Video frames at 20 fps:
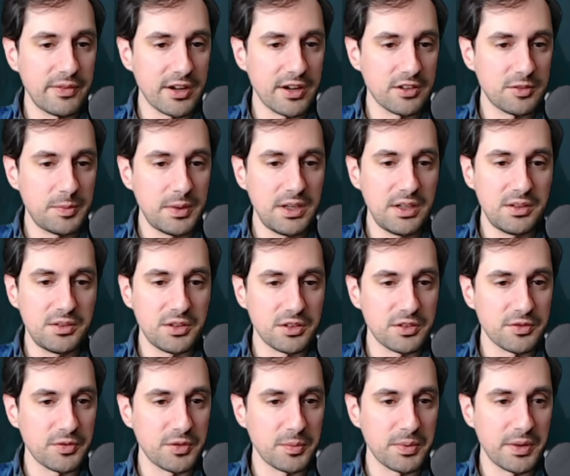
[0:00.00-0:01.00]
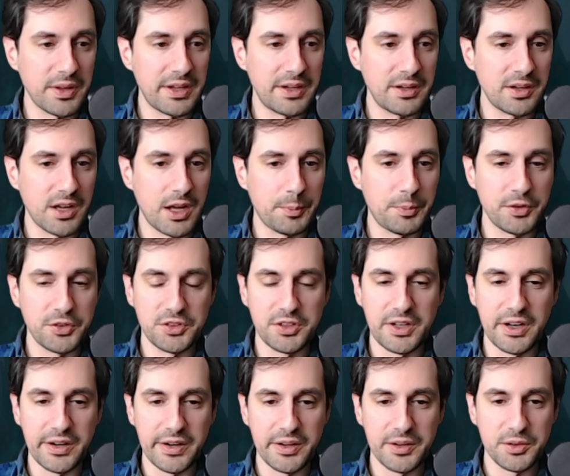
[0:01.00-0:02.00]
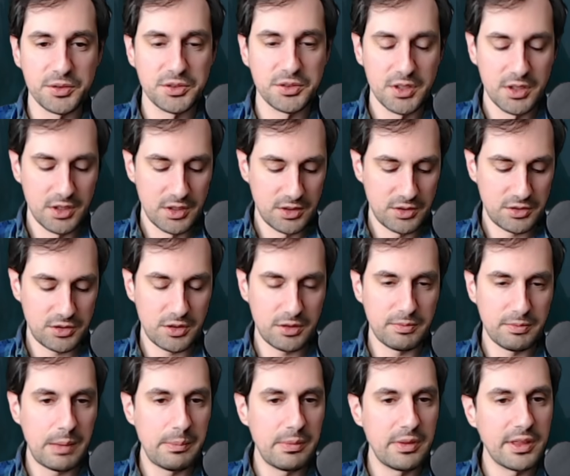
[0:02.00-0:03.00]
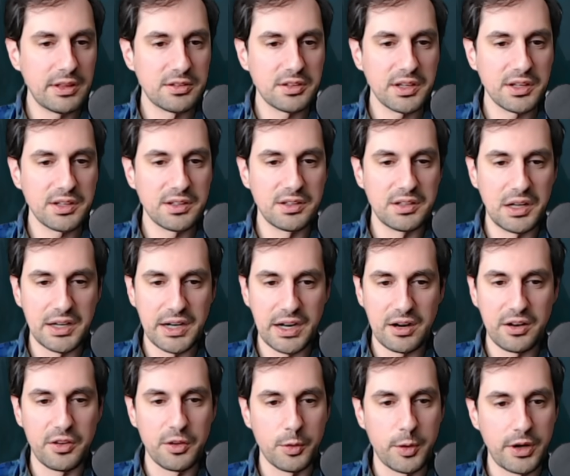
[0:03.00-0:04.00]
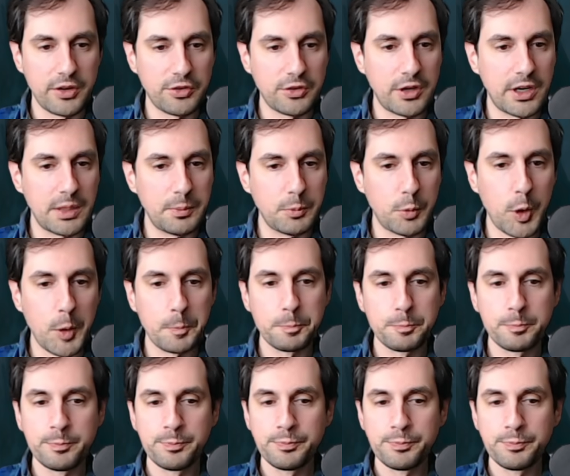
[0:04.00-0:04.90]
of XP just for playing a couple scenarios. So maybe that's like not out of the question anymore.